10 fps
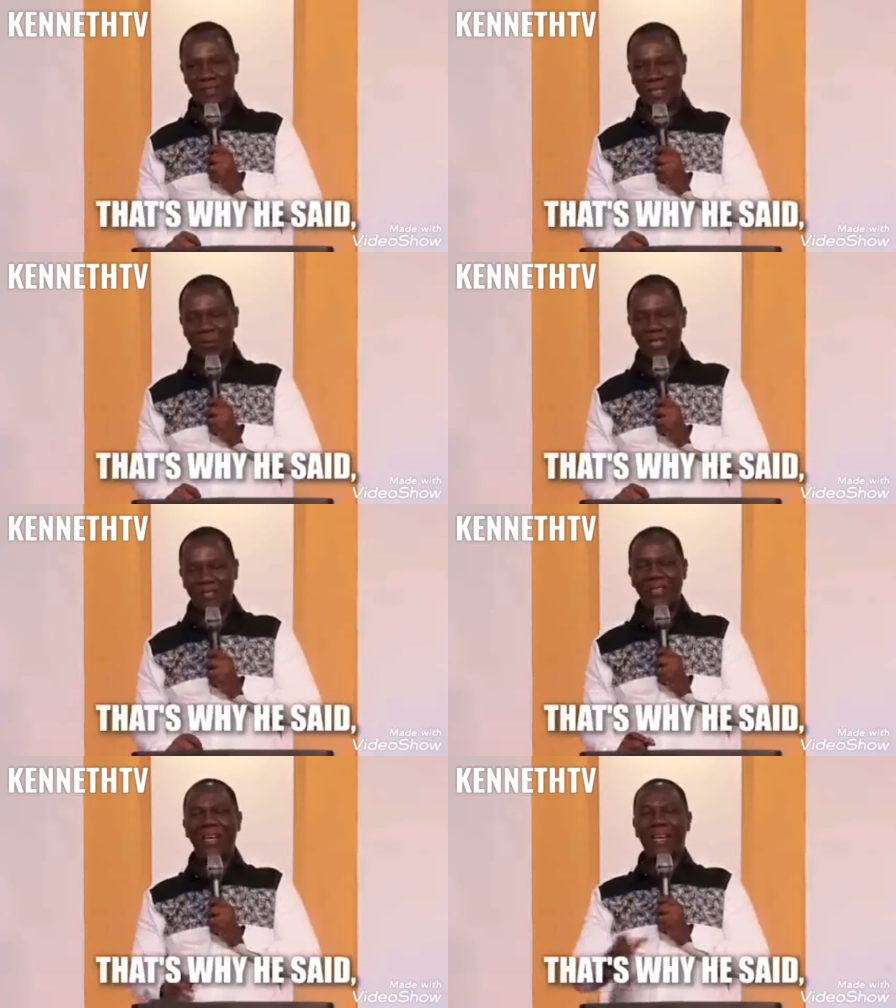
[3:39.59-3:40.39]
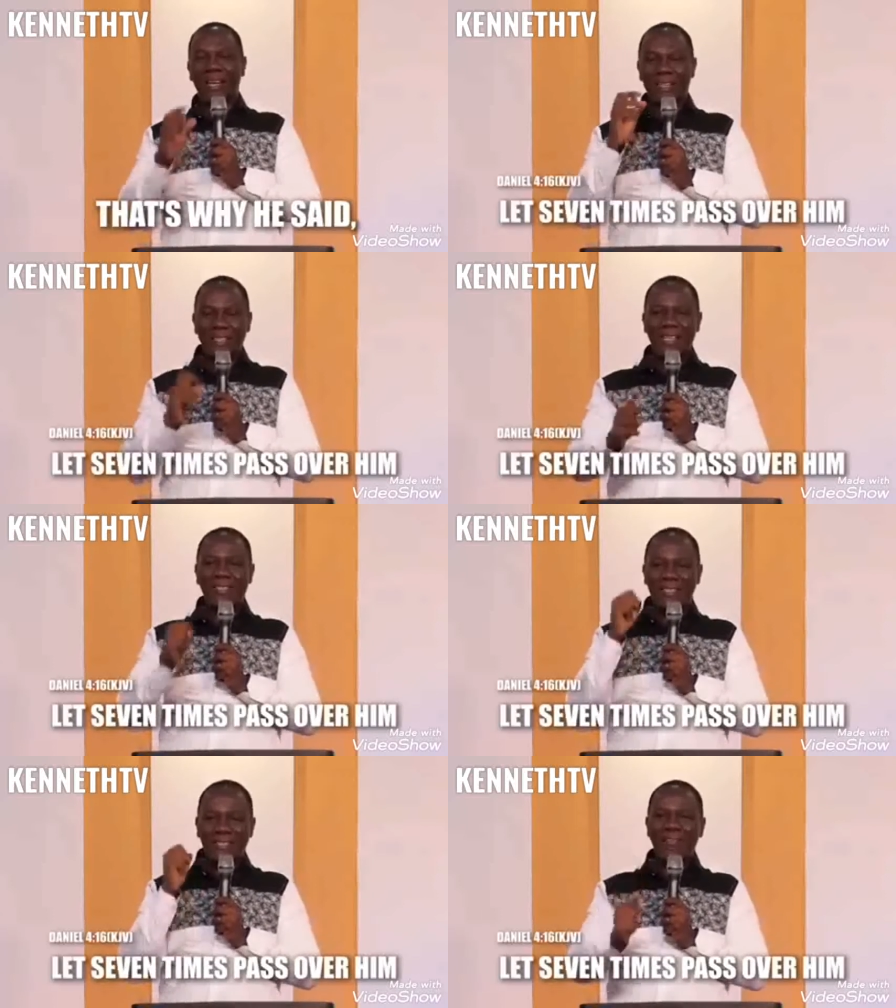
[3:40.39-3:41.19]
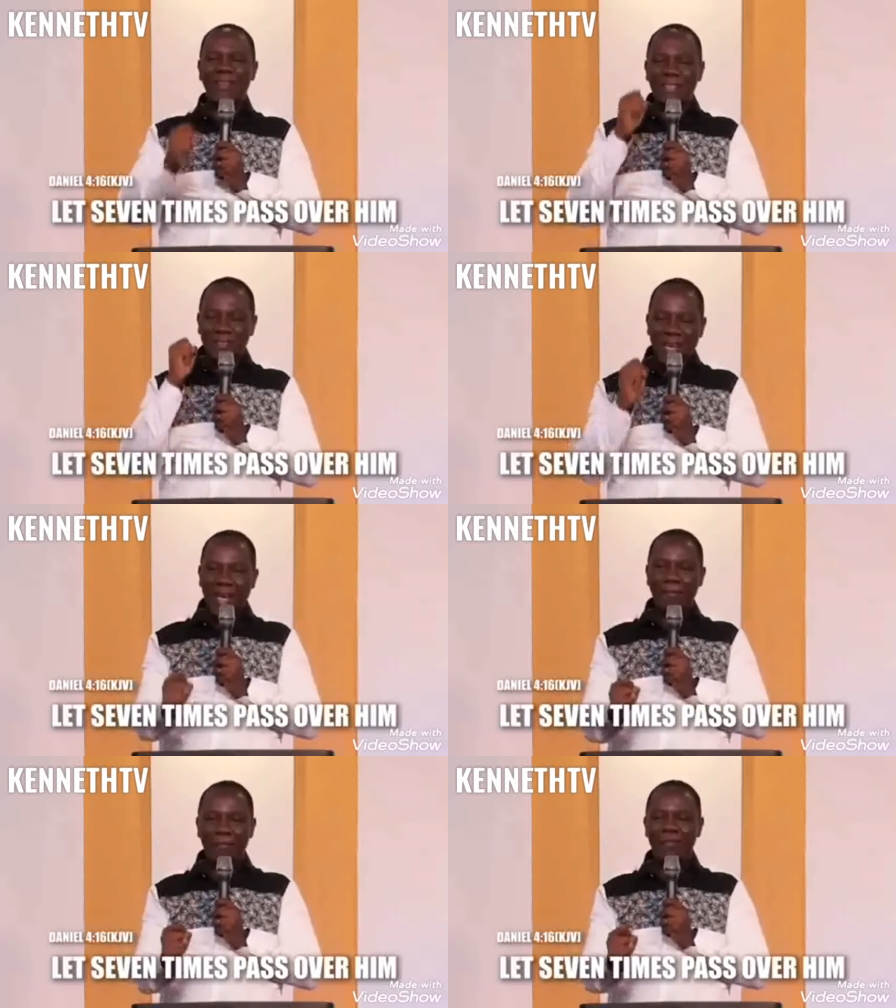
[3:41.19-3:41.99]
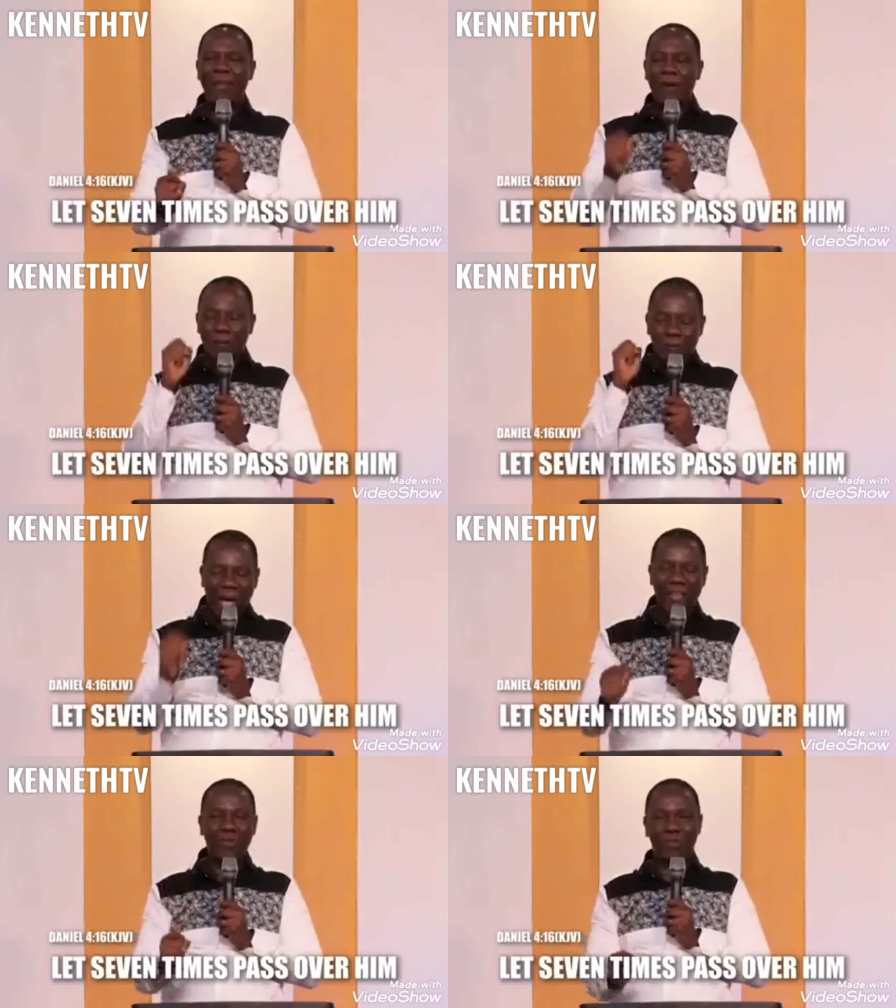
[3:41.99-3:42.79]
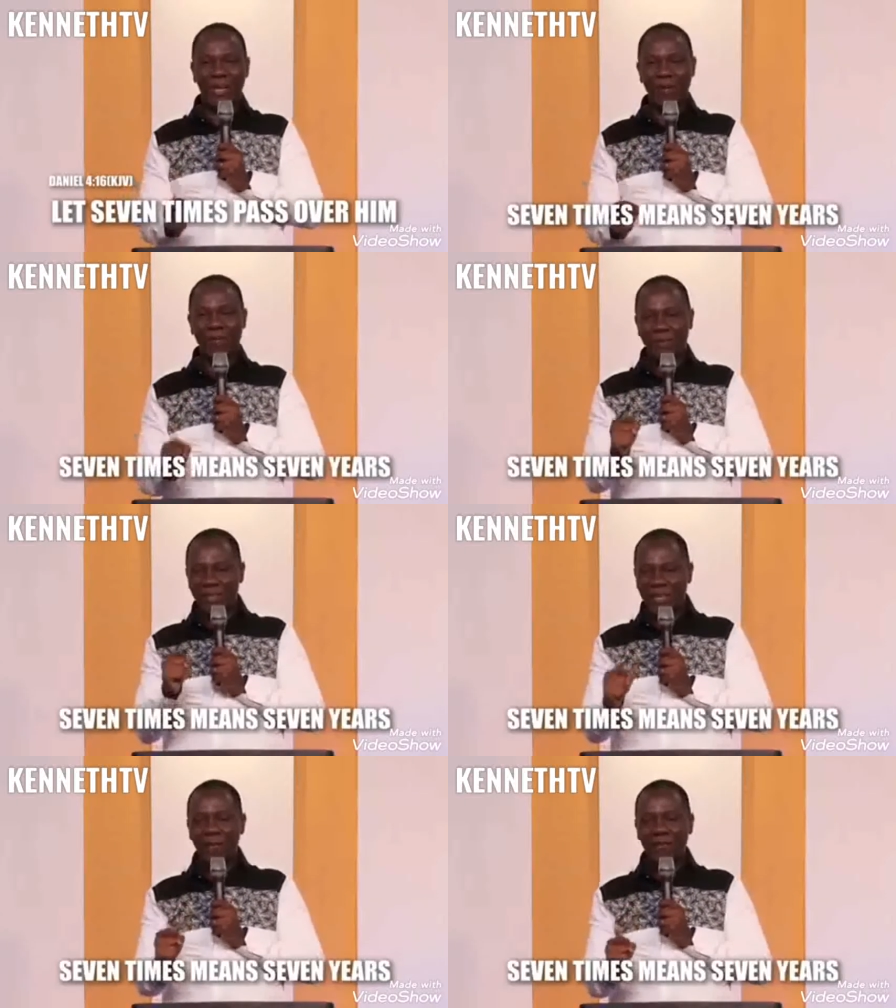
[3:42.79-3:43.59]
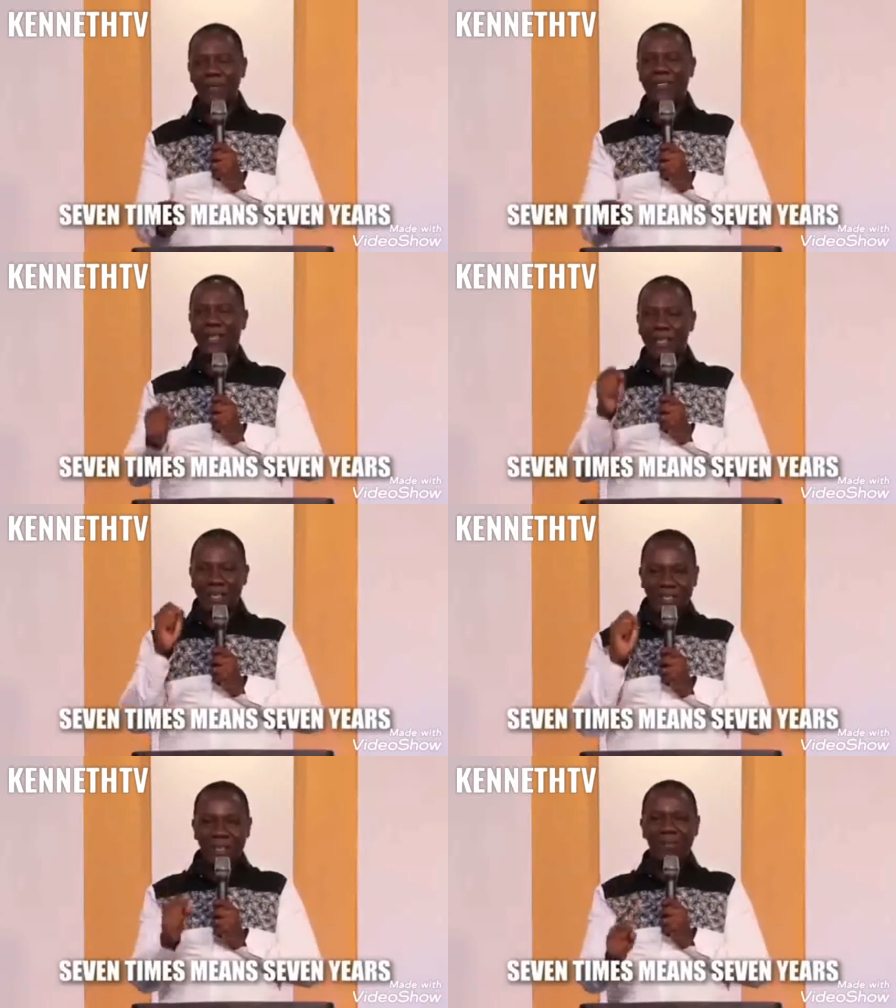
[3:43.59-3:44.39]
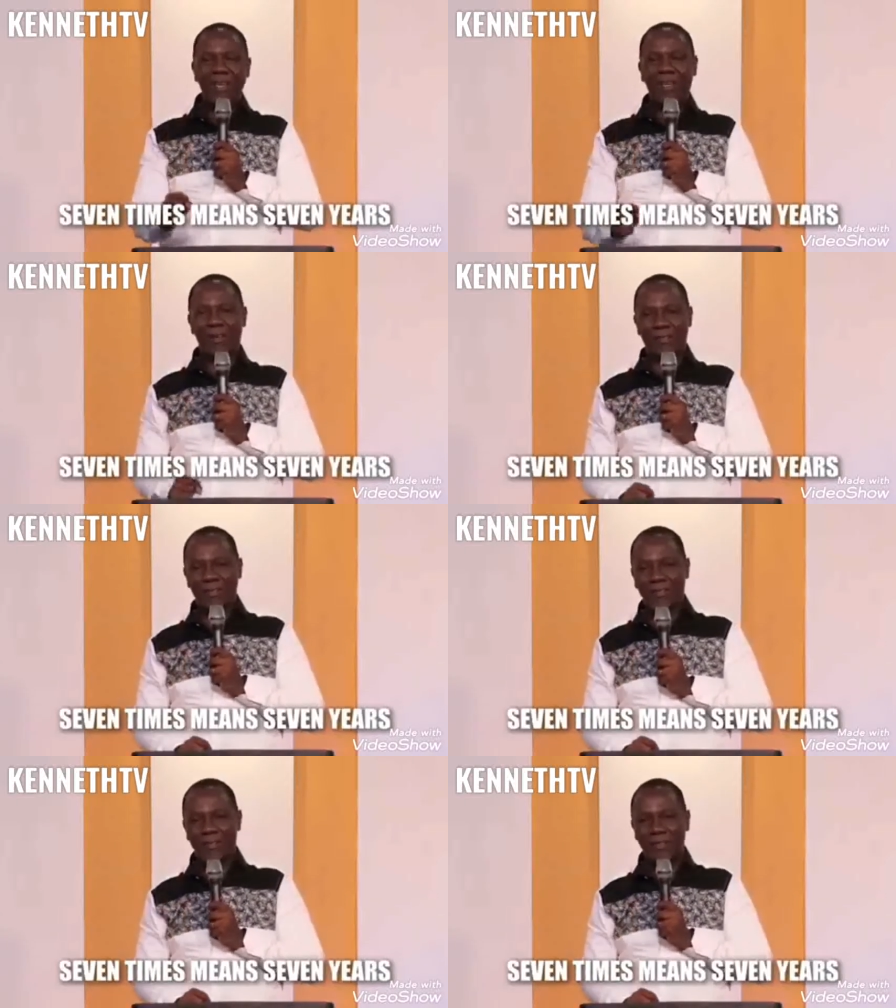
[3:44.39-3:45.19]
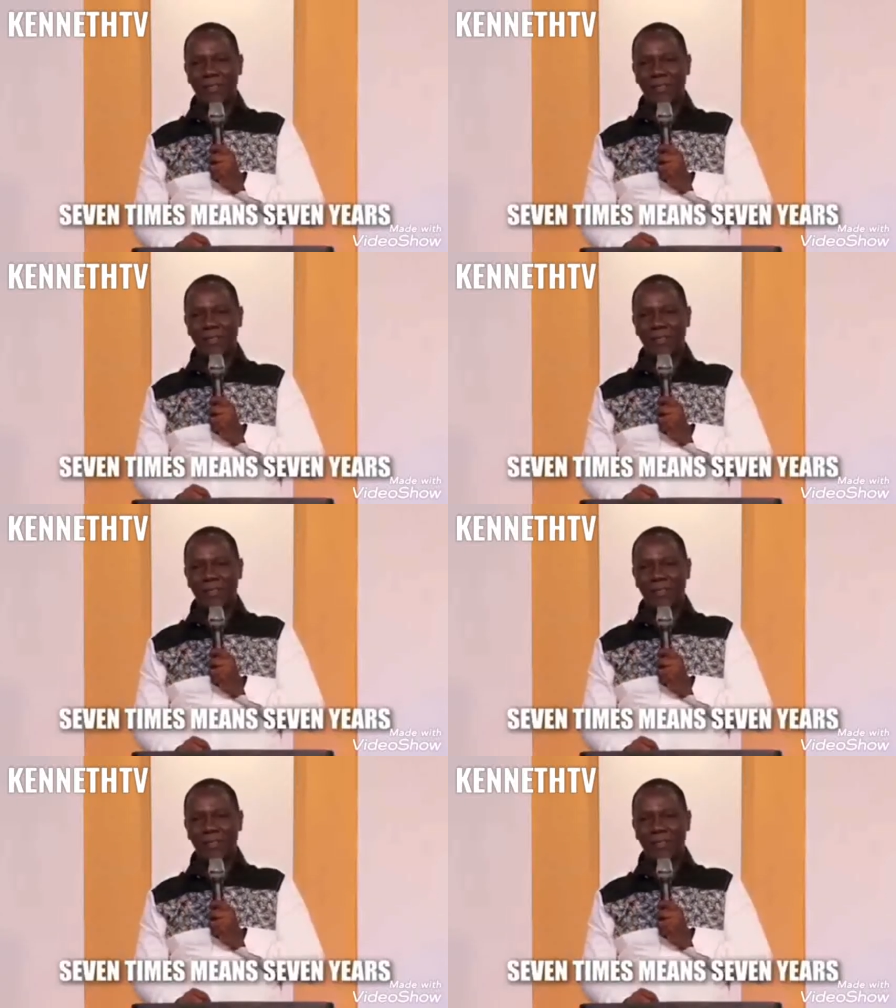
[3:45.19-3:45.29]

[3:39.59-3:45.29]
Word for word: That's why he said, Let seven times pass over him. Seven times means seven years.